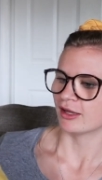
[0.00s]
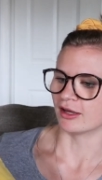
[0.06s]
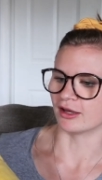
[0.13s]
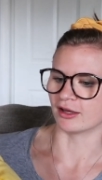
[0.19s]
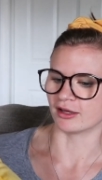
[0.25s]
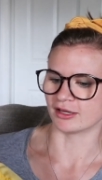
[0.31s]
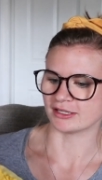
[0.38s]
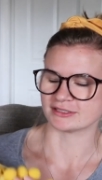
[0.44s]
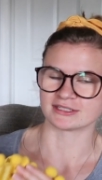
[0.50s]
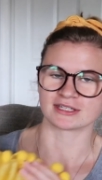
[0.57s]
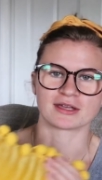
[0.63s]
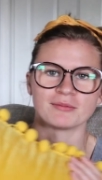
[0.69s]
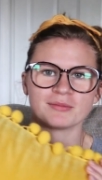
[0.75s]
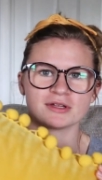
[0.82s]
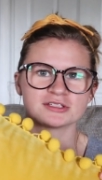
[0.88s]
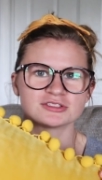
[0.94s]
Uh, it's like
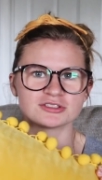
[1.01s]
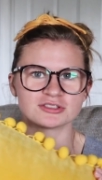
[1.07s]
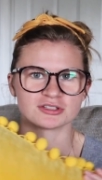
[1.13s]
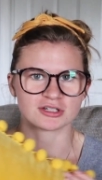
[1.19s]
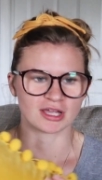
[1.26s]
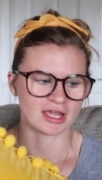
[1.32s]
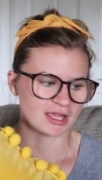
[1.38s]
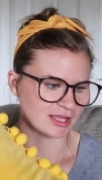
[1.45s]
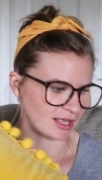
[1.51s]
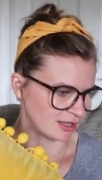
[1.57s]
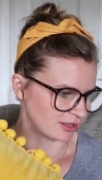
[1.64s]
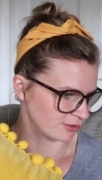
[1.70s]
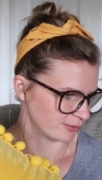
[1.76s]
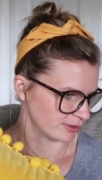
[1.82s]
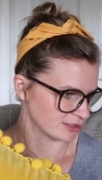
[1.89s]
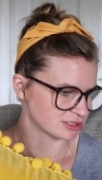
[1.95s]
a mustard
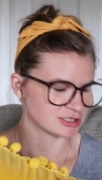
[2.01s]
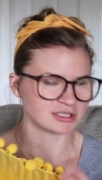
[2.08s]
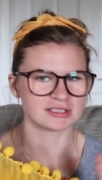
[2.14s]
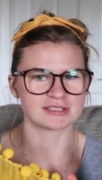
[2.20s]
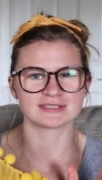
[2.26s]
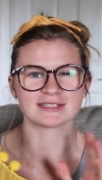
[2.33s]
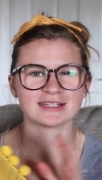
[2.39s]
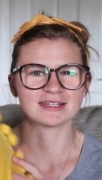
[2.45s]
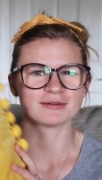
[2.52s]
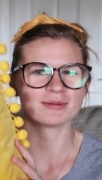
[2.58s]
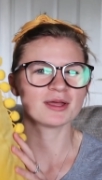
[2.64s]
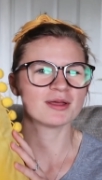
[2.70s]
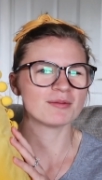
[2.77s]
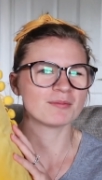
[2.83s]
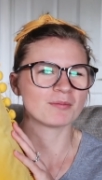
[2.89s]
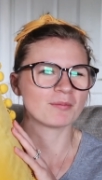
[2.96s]
yellowish. It's a little
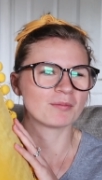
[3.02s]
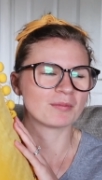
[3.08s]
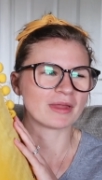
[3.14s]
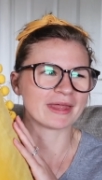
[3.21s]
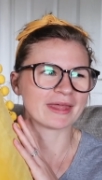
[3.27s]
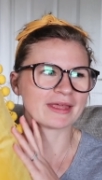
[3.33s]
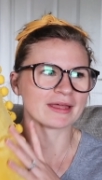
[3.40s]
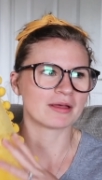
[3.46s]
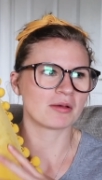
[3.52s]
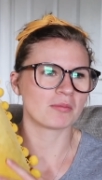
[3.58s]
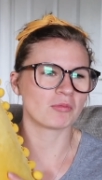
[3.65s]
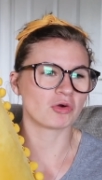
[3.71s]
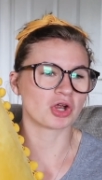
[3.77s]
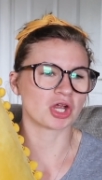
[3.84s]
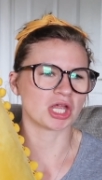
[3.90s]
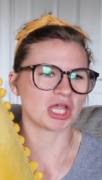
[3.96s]
bit like
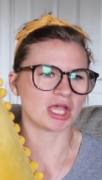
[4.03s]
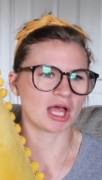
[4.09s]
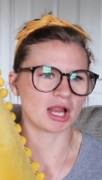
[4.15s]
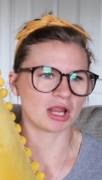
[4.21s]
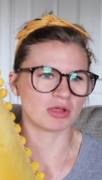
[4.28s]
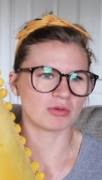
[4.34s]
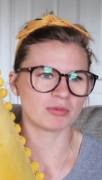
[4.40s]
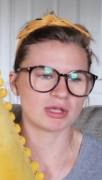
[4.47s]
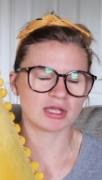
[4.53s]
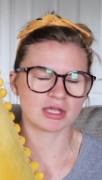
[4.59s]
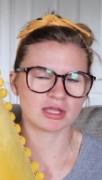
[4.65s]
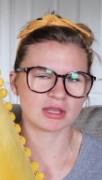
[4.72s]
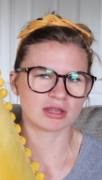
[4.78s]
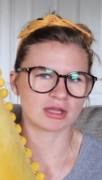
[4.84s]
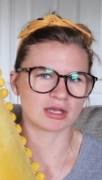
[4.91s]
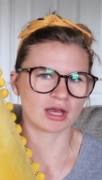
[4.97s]
more
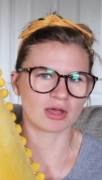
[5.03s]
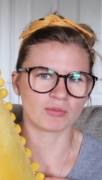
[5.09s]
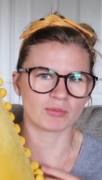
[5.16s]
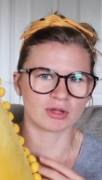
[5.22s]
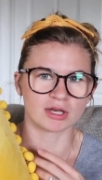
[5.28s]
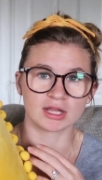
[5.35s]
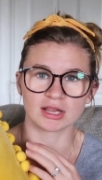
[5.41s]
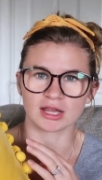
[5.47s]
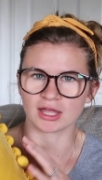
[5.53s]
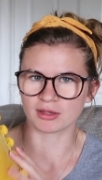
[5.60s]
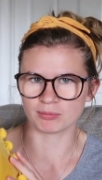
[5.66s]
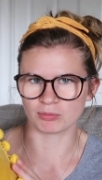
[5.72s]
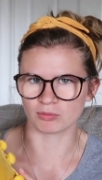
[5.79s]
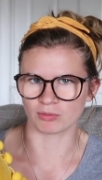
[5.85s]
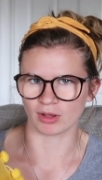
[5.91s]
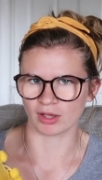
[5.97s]
yellowy than I wanted,
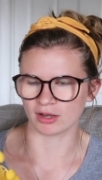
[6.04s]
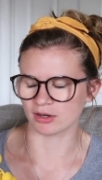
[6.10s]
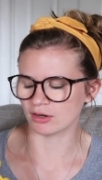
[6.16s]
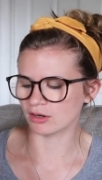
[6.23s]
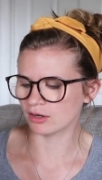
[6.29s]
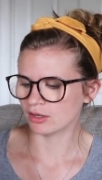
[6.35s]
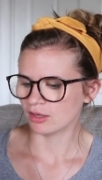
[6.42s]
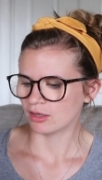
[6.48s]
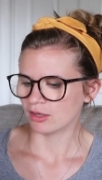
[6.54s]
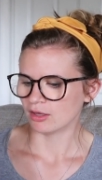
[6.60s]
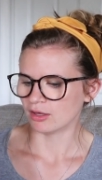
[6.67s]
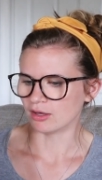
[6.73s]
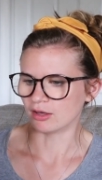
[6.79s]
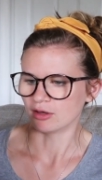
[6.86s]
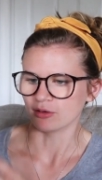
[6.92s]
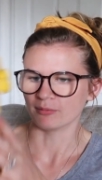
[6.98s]
like brighter.
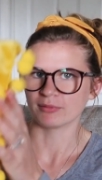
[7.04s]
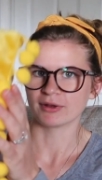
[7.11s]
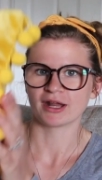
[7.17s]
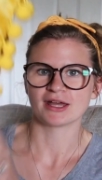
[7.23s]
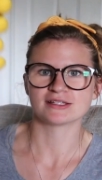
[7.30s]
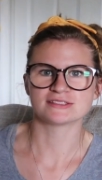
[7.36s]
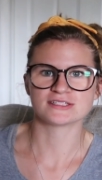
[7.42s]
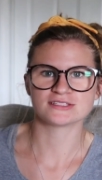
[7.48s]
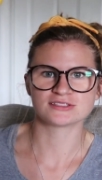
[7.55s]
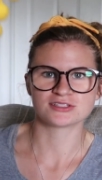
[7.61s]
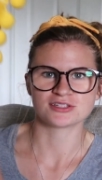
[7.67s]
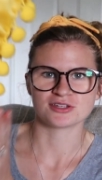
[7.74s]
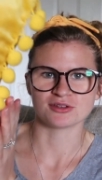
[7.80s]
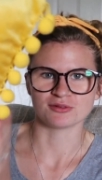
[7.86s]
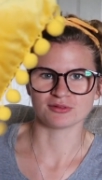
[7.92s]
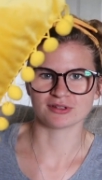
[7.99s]
Um, but it has these
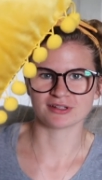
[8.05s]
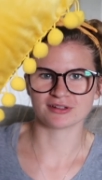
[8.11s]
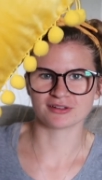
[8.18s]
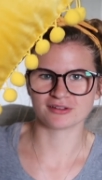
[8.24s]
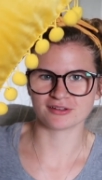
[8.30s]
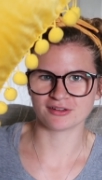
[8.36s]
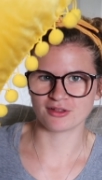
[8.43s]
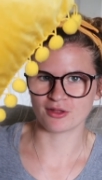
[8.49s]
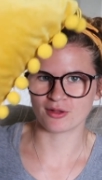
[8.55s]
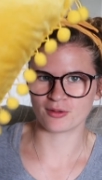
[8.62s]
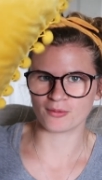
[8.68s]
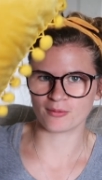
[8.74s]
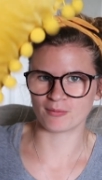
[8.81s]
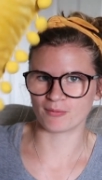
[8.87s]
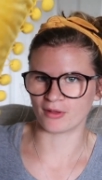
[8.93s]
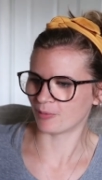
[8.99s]
cute little
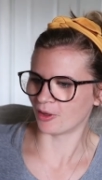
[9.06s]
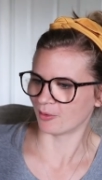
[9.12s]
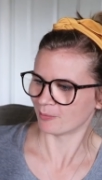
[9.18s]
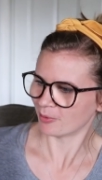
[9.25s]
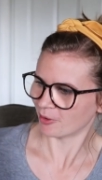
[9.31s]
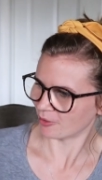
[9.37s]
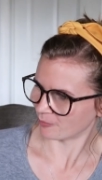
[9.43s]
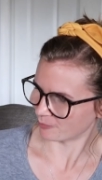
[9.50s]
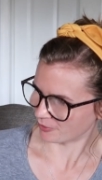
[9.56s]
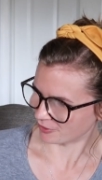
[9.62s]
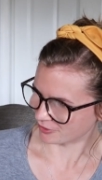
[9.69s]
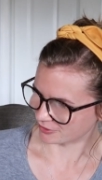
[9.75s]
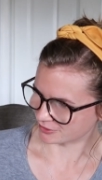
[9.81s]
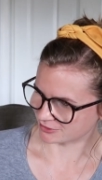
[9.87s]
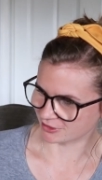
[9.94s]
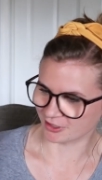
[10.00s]
pom-pom
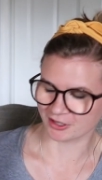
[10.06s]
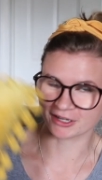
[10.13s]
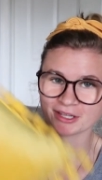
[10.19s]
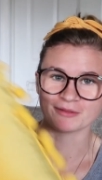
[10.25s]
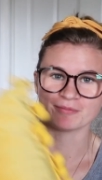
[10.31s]
balls on